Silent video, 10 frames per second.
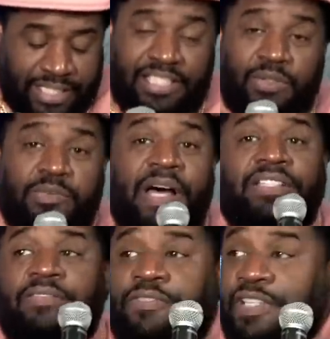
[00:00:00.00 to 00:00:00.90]
Like Wait, she was
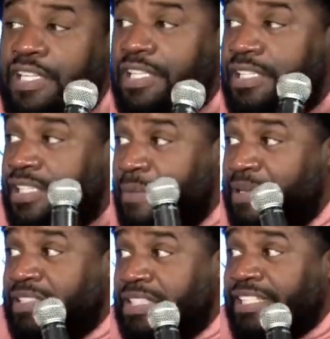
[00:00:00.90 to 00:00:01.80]
what? about to
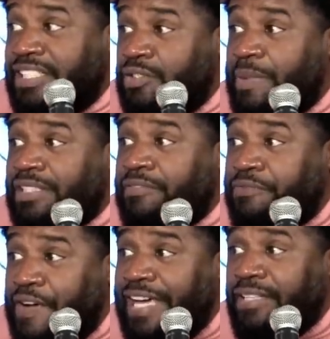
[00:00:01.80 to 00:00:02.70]
that bitch looked like she was
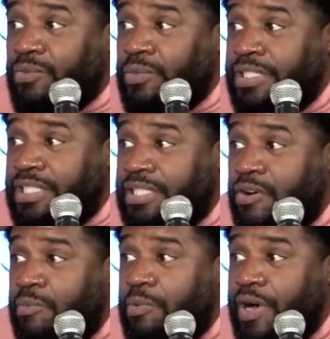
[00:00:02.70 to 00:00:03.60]
about to fight with a
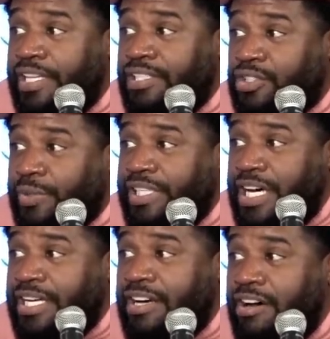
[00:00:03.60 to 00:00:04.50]
uh, old boy in the
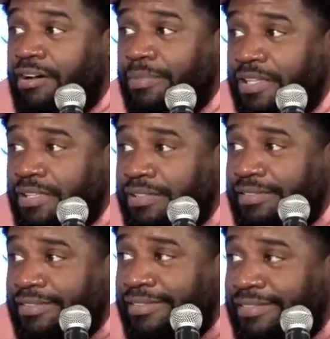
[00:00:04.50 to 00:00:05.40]
300 army.